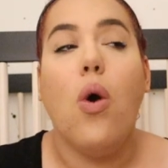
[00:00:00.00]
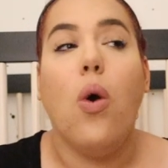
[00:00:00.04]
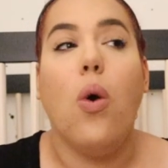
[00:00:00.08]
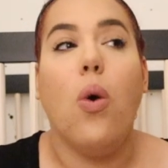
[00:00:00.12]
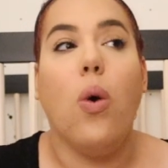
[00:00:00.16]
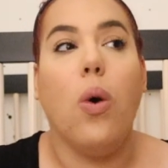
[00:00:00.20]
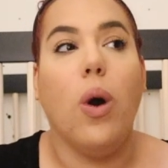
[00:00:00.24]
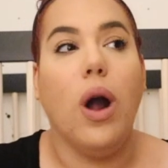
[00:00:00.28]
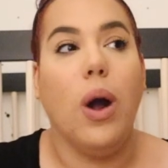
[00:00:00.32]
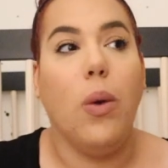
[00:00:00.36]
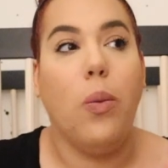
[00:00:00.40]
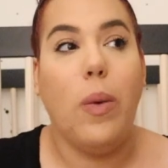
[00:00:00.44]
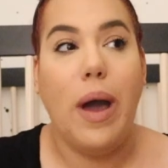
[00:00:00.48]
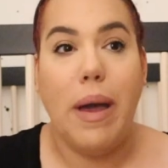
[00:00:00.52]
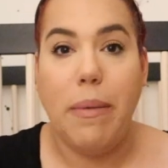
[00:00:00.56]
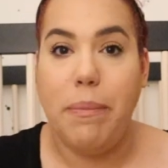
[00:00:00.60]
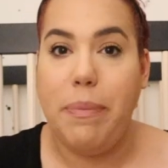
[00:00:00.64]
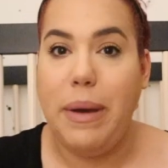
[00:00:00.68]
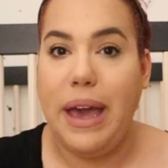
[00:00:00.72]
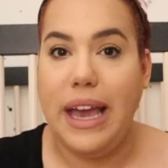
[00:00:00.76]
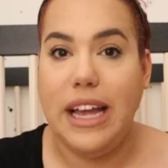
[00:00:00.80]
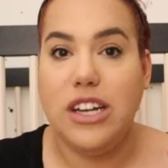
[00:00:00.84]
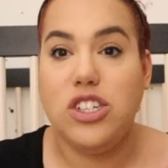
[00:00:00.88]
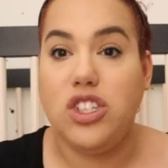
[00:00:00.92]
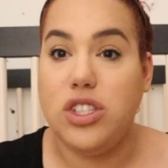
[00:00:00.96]
or a
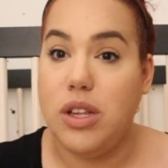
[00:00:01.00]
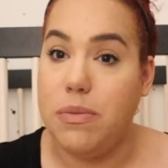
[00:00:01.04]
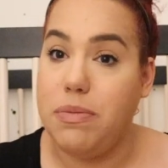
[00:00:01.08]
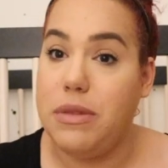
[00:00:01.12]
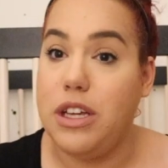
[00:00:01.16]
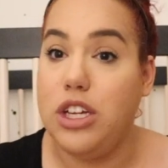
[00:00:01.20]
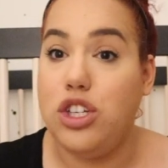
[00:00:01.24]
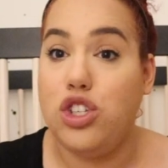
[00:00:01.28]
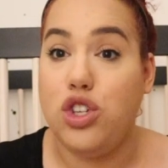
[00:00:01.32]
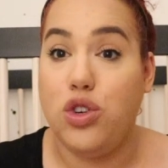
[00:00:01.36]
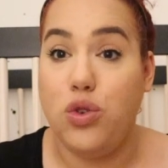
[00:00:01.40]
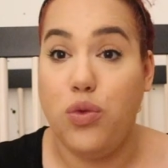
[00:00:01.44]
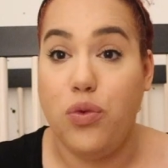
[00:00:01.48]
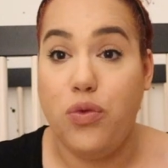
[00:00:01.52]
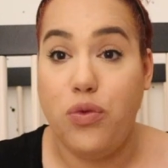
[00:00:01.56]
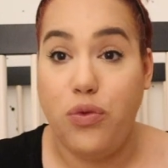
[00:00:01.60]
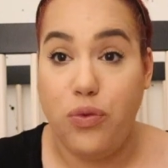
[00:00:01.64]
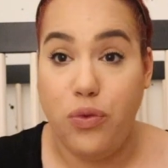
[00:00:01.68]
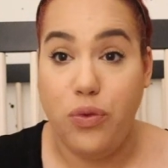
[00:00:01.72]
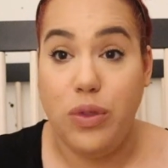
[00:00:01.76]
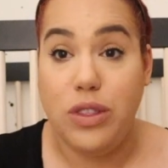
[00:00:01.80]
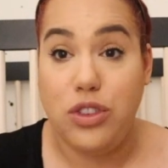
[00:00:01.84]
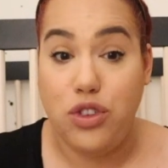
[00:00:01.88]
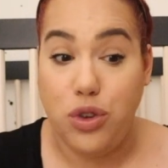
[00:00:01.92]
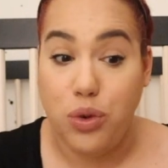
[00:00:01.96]
web page, something
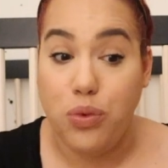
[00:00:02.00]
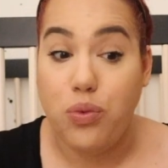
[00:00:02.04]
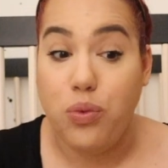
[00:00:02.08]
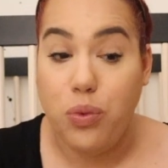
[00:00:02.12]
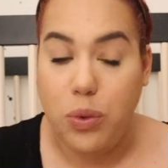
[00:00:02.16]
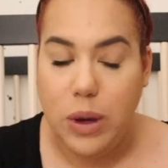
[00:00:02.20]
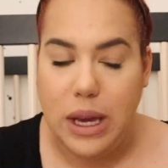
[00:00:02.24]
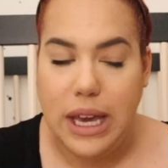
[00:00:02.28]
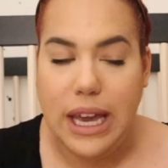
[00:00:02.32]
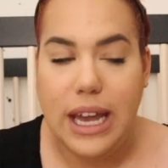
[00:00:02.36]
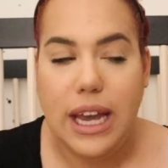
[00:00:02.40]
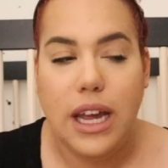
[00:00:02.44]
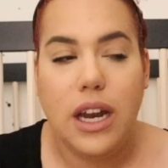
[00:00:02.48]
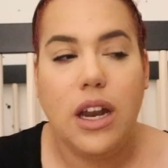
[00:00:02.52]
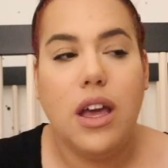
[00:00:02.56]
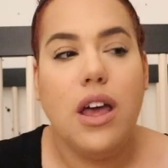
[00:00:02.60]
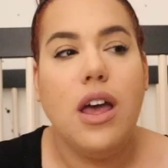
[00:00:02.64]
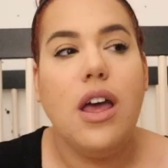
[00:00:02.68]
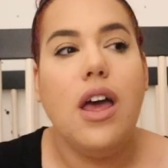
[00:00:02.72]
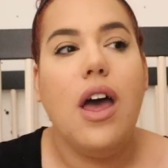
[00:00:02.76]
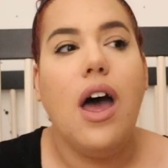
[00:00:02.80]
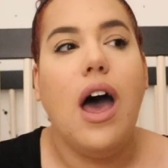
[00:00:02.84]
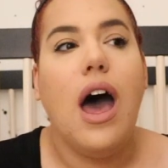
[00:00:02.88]
to read,